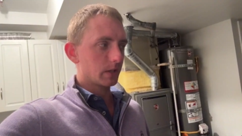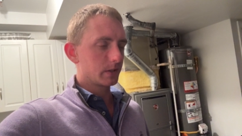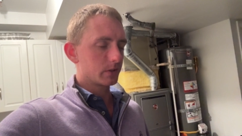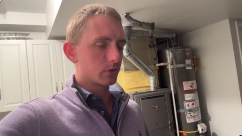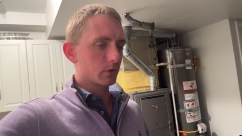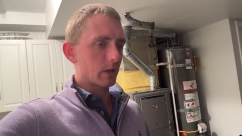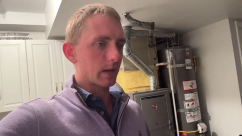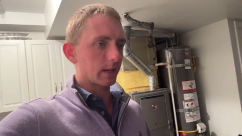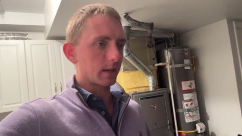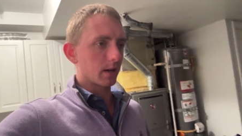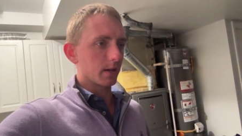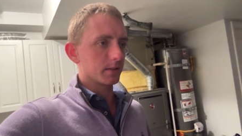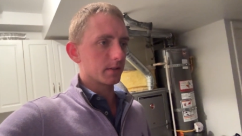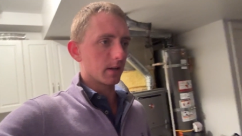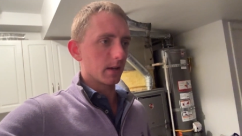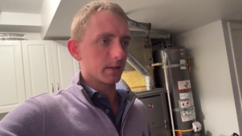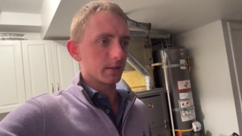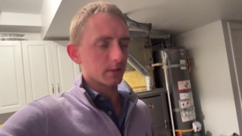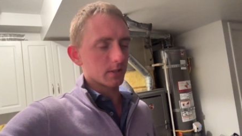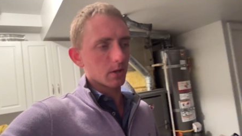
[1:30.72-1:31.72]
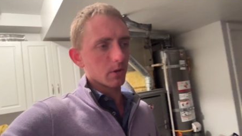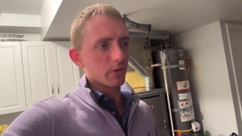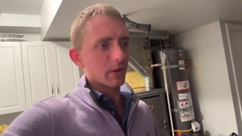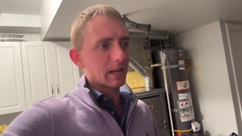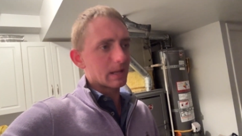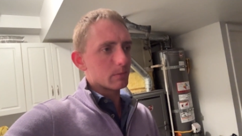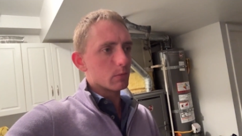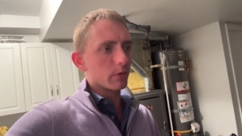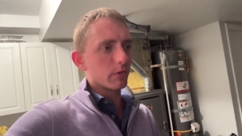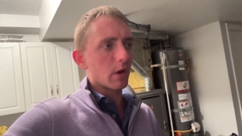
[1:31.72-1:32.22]
So that got done. So then
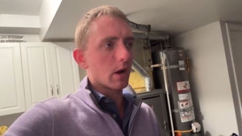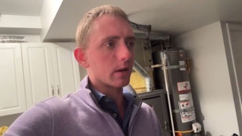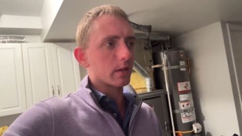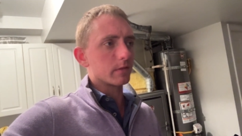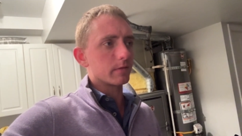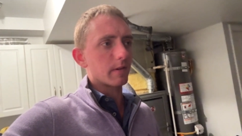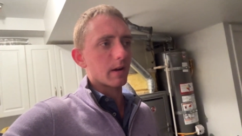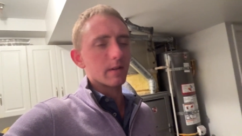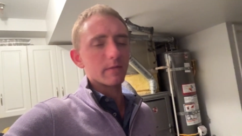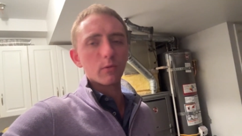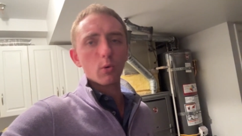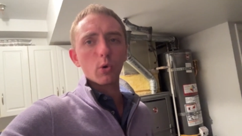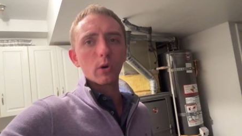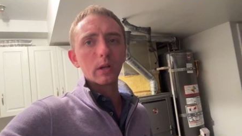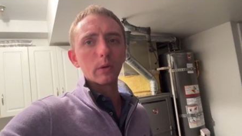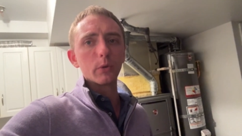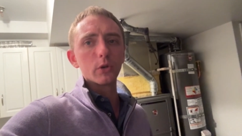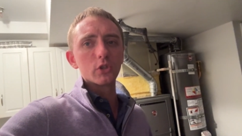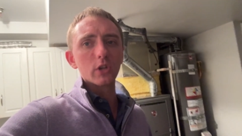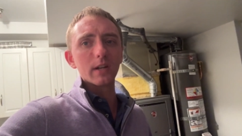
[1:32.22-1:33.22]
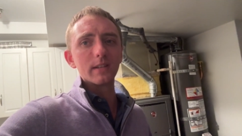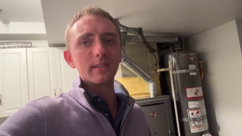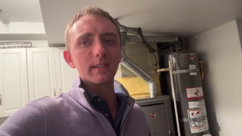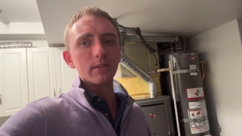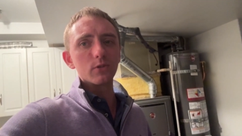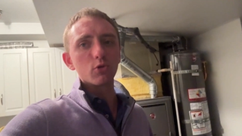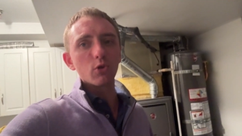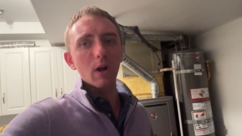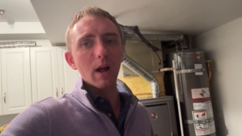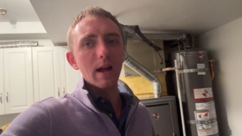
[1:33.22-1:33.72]
I moved on to the 540, which I
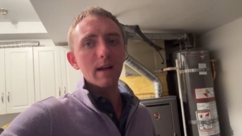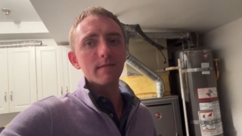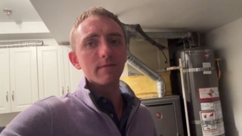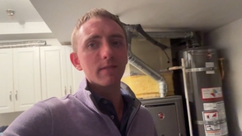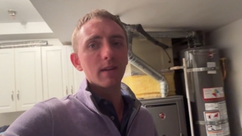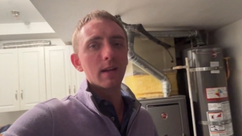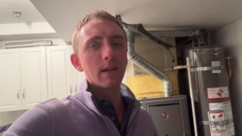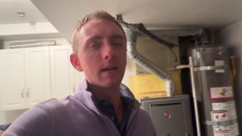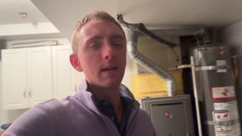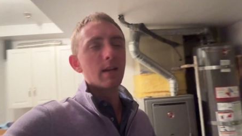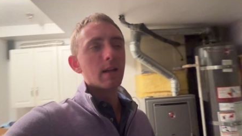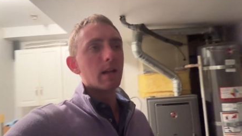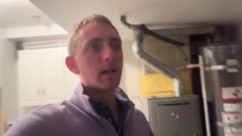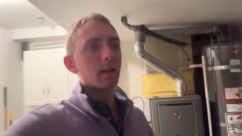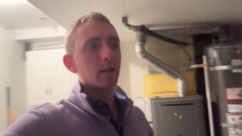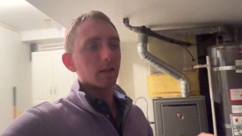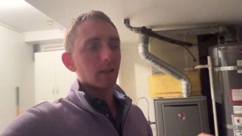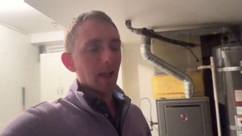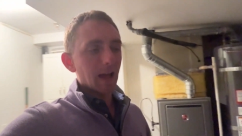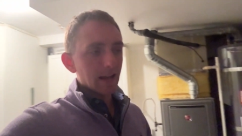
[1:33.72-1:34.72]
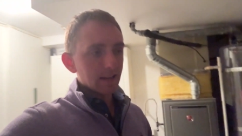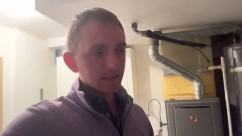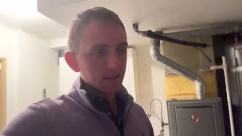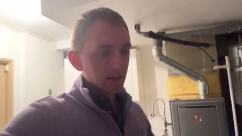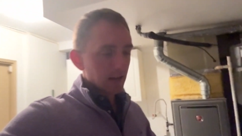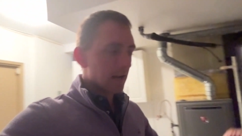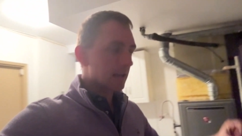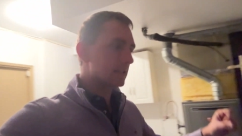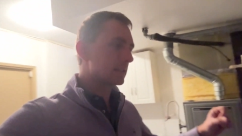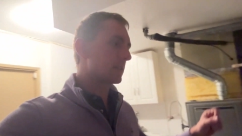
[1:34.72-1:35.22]
did drive last
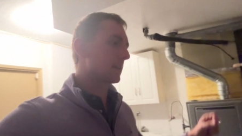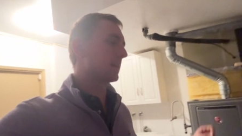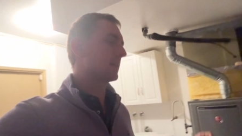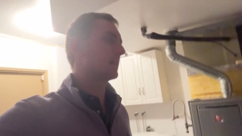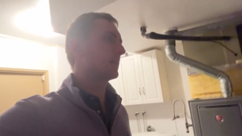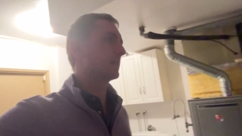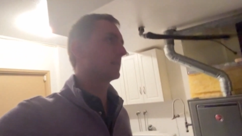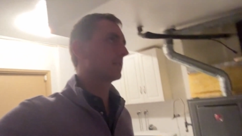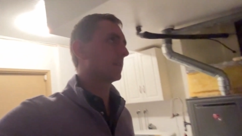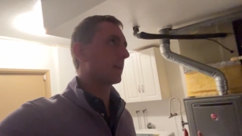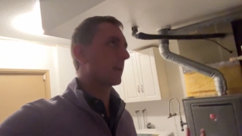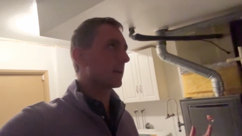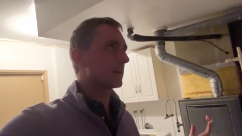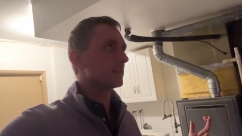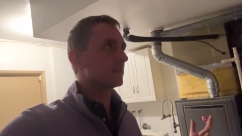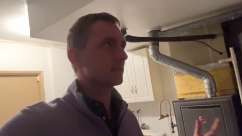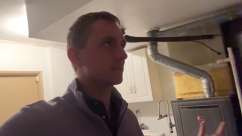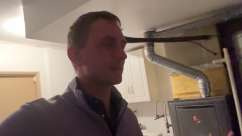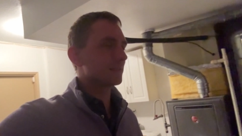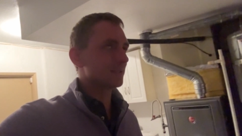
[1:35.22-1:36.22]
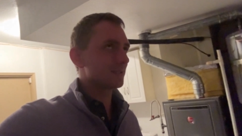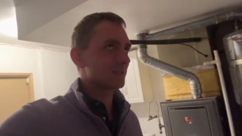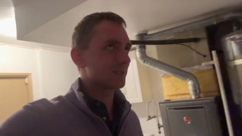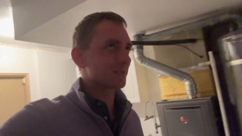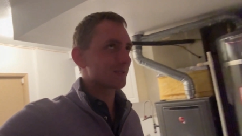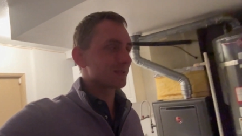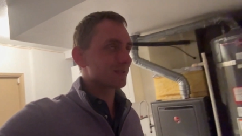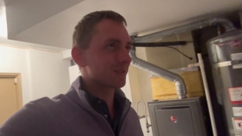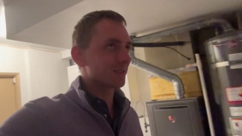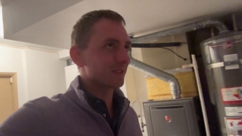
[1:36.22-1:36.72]
night. Tonight
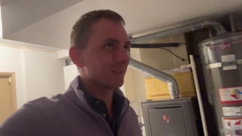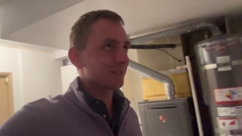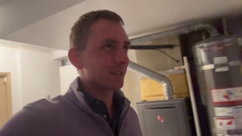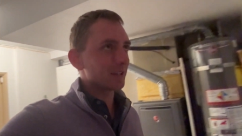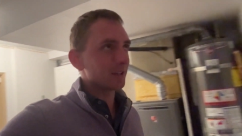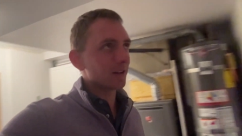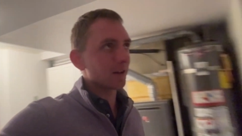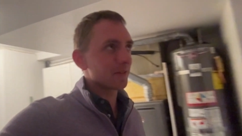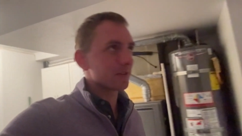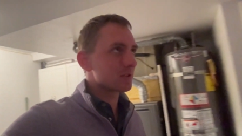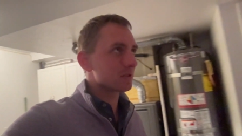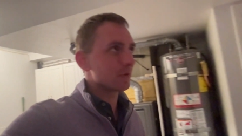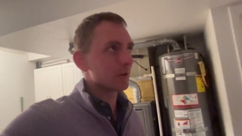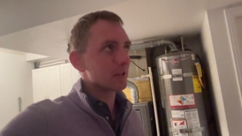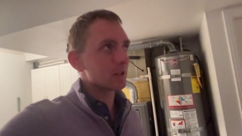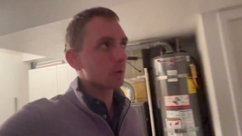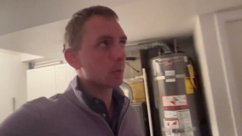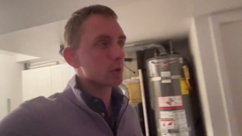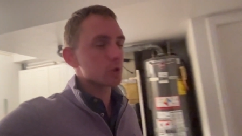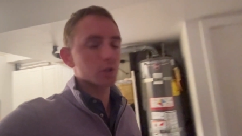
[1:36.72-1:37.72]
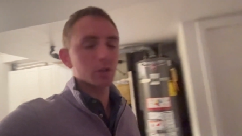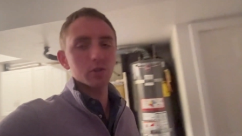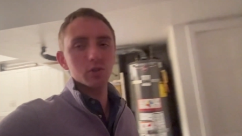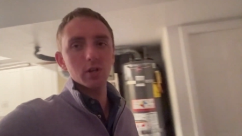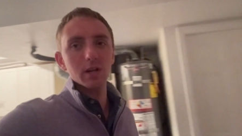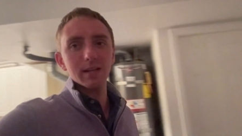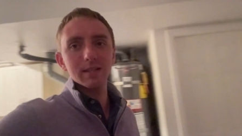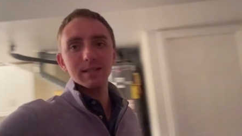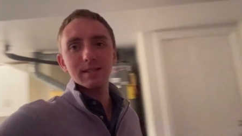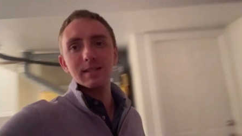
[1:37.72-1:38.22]
is the date on this video would
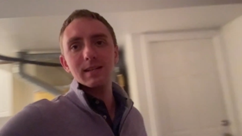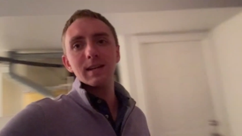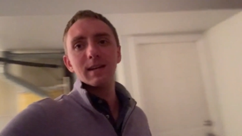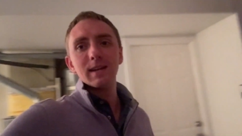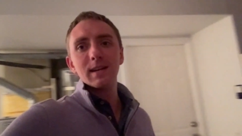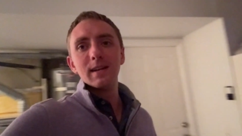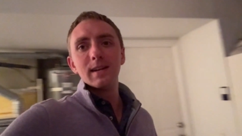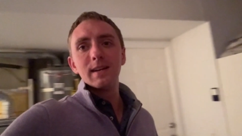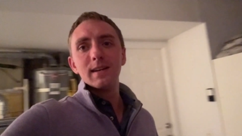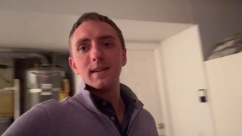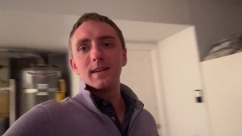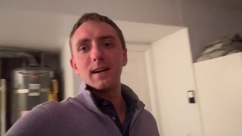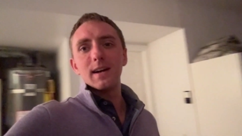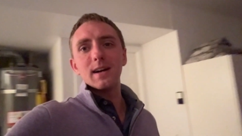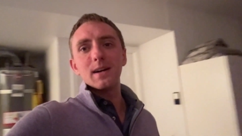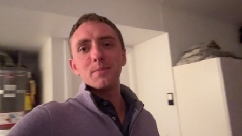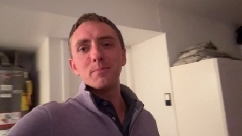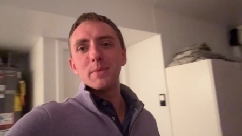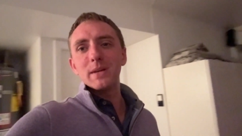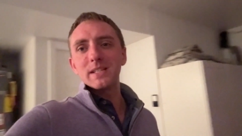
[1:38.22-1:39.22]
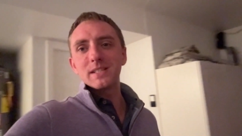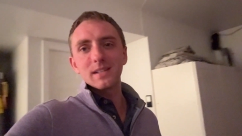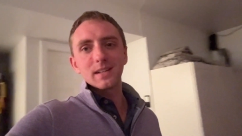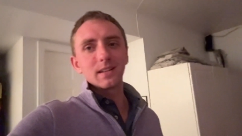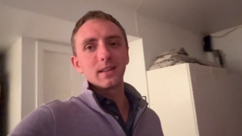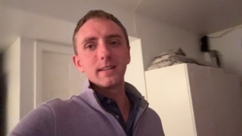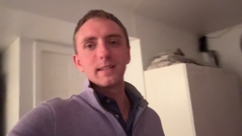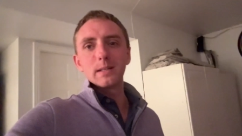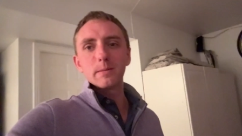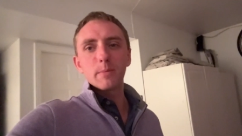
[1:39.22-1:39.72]
suggest. Uh, basic
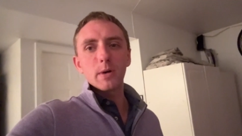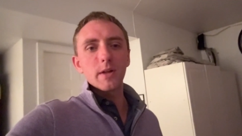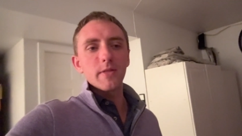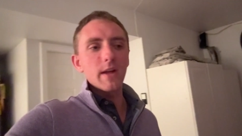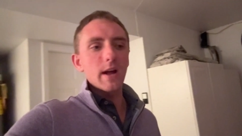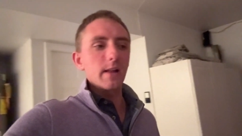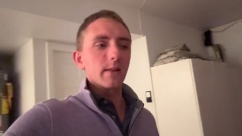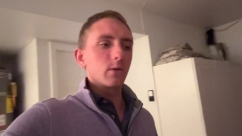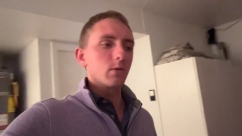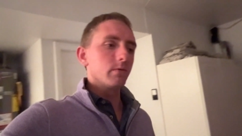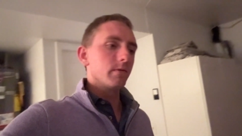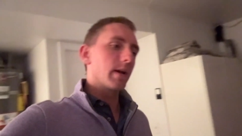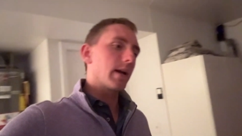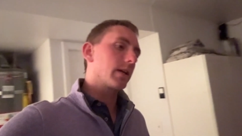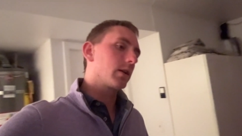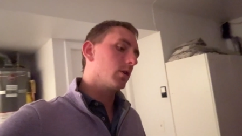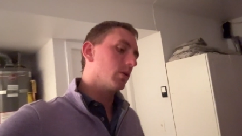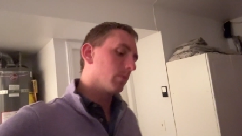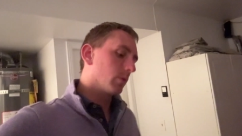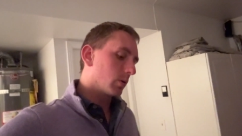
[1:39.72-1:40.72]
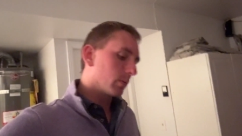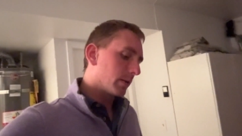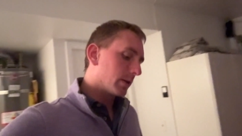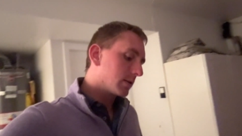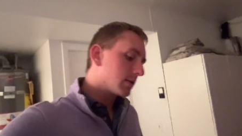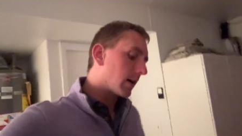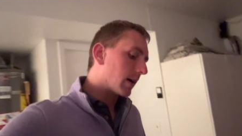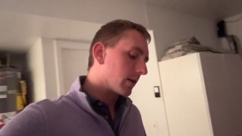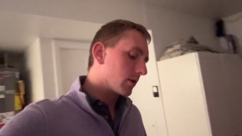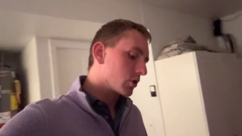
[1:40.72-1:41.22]
cleanup on that little vacuum, a little bit
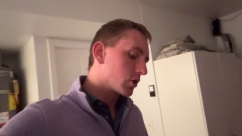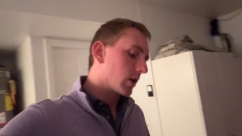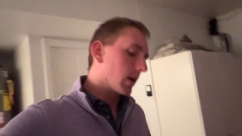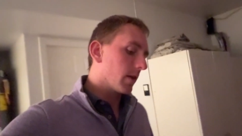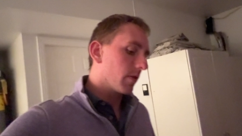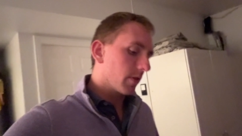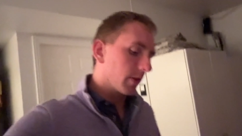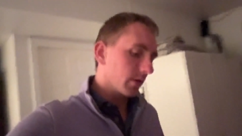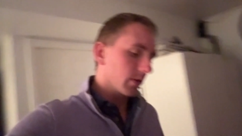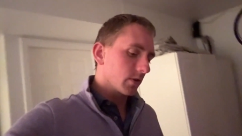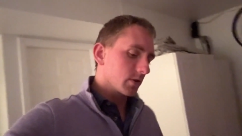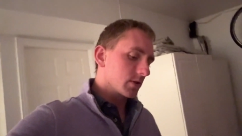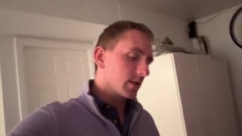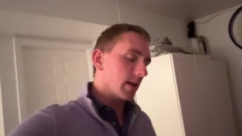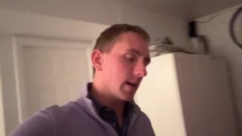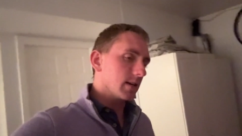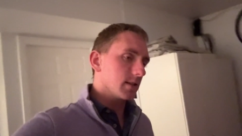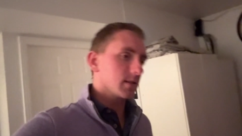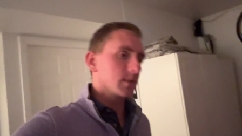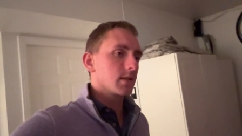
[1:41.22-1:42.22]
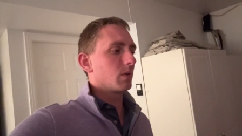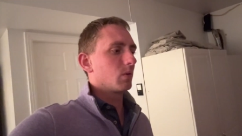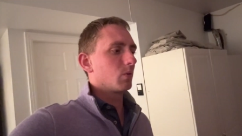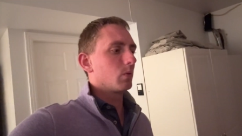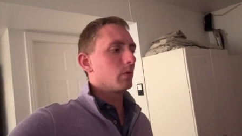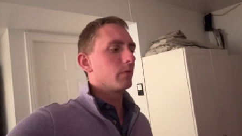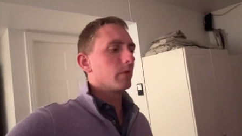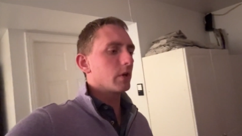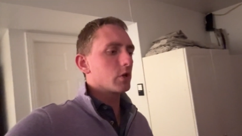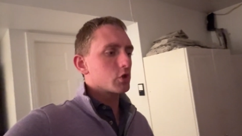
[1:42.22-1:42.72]
of tire shine, thing looks nice.
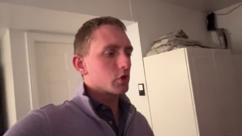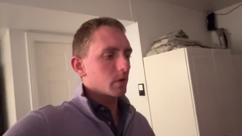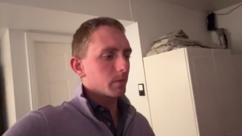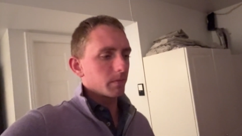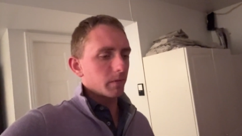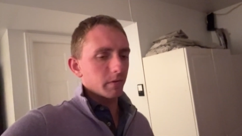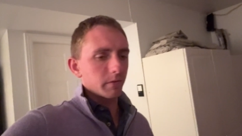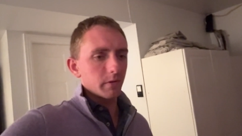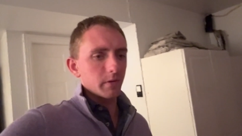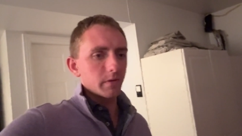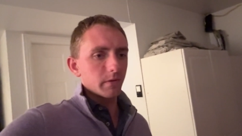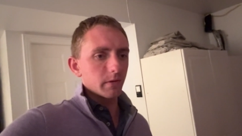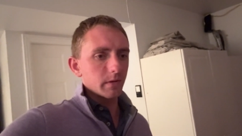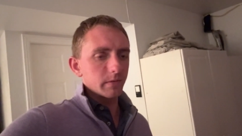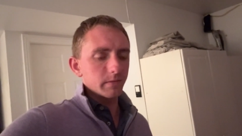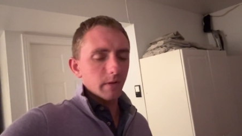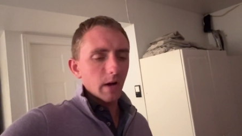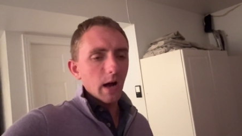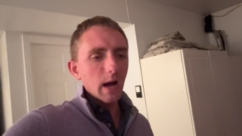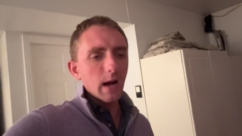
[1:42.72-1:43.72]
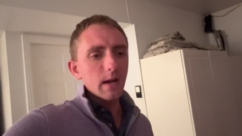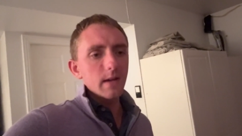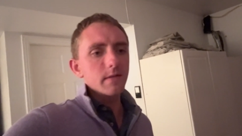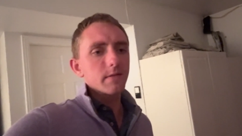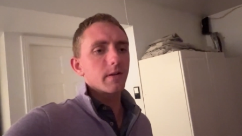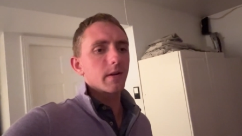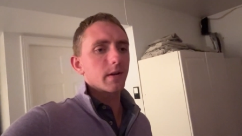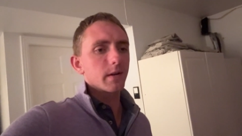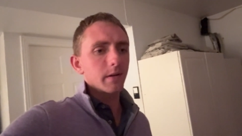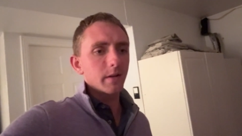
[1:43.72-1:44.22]
We finished up the
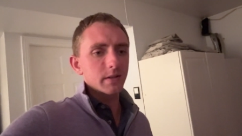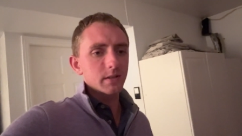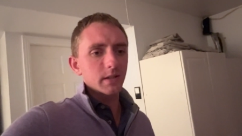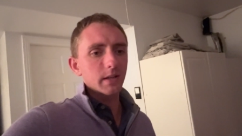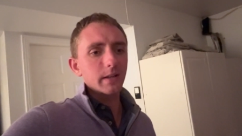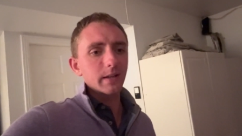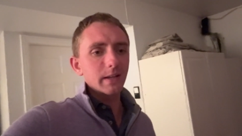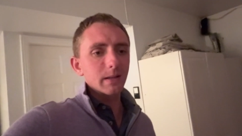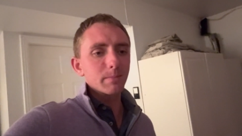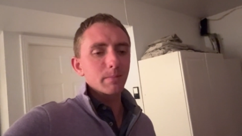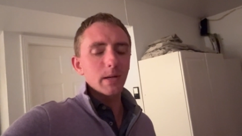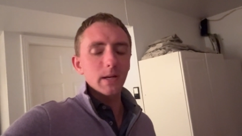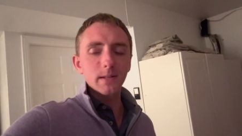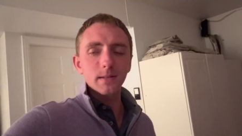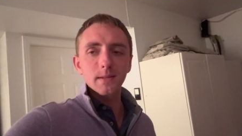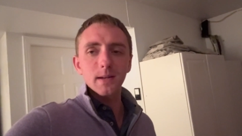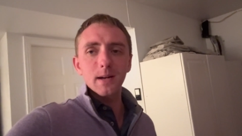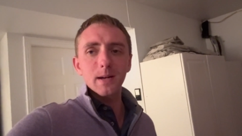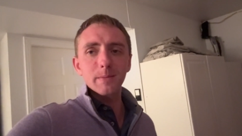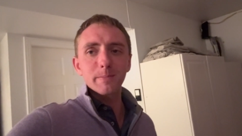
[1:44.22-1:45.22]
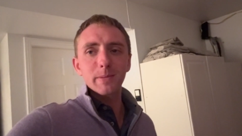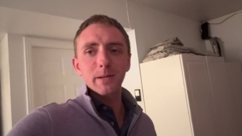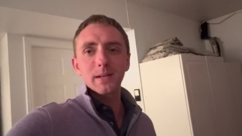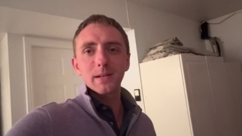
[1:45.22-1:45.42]
335. That's gonna get picked up.